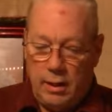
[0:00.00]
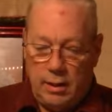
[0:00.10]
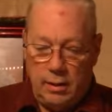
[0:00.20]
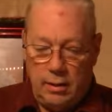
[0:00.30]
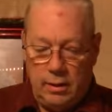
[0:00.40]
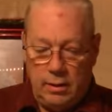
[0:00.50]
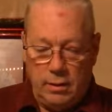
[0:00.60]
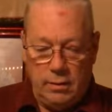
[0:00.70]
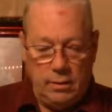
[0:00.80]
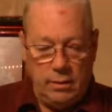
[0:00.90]
and
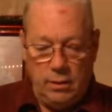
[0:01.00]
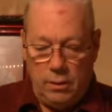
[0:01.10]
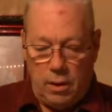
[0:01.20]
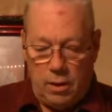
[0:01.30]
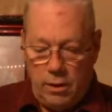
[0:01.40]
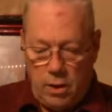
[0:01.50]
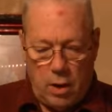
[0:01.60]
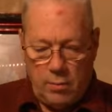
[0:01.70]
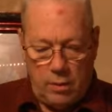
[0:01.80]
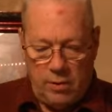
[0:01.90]
you ought to know
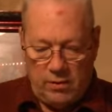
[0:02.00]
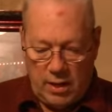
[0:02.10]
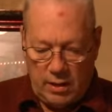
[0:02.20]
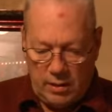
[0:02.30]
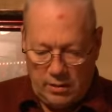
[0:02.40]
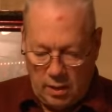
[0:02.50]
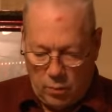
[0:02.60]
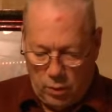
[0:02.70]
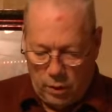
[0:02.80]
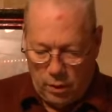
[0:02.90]
I'm going to be saying this
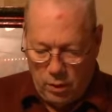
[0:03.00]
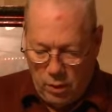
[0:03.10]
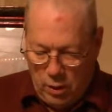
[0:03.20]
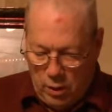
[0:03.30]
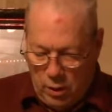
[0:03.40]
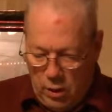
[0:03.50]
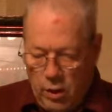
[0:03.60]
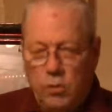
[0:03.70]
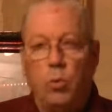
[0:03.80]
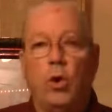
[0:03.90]
somewhere,
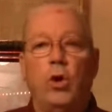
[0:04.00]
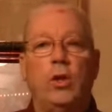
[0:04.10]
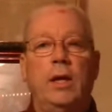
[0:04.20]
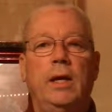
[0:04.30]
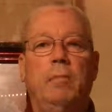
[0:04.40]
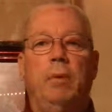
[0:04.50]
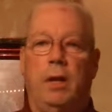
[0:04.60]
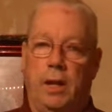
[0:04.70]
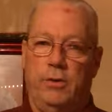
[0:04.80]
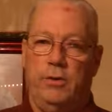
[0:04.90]
is worldly
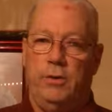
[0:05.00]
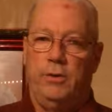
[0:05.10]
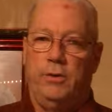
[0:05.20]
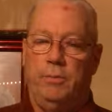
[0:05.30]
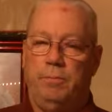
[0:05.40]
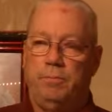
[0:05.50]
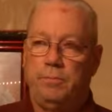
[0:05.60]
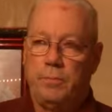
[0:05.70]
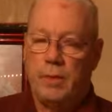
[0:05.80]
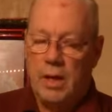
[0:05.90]
pleasures.
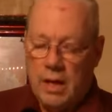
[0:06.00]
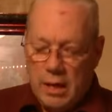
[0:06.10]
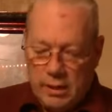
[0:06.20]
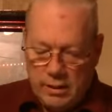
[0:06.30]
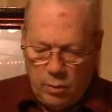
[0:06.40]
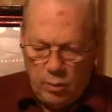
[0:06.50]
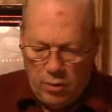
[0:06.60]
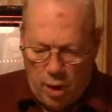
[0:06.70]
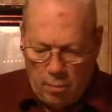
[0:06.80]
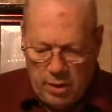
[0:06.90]
You see, we've
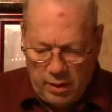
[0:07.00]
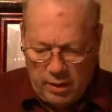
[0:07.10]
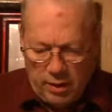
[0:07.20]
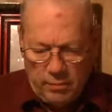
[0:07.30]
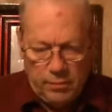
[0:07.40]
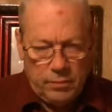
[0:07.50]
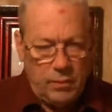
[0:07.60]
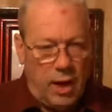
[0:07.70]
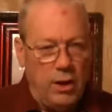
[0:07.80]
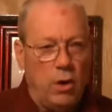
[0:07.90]
all been there.
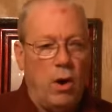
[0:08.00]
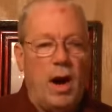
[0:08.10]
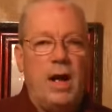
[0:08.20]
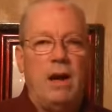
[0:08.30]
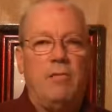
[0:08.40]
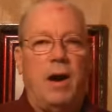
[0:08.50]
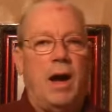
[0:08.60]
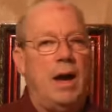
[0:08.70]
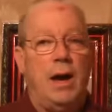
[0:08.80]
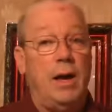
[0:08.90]
I know I have.
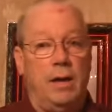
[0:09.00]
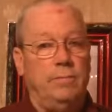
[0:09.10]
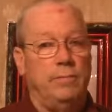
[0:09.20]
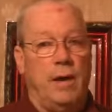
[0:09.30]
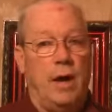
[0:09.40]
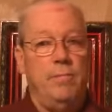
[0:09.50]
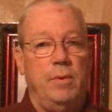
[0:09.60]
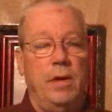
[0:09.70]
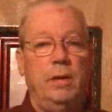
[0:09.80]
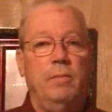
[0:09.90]
I, I, I've
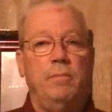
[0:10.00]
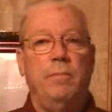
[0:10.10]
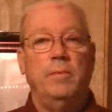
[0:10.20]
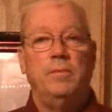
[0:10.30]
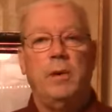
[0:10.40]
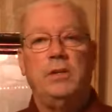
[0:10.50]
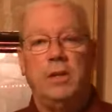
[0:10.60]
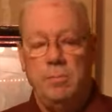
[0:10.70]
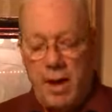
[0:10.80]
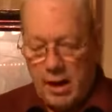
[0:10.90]
been,
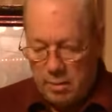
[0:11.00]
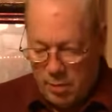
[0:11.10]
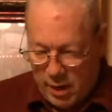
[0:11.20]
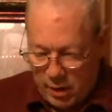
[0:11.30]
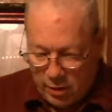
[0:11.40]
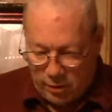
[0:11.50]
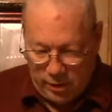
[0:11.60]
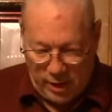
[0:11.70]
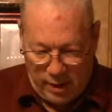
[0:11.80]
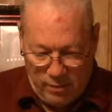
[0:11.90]
especially back in my younger
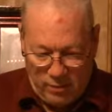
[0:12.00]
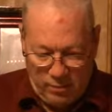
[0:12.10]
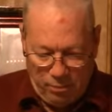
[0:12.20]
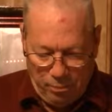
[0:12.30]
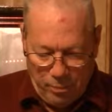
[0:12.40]
days.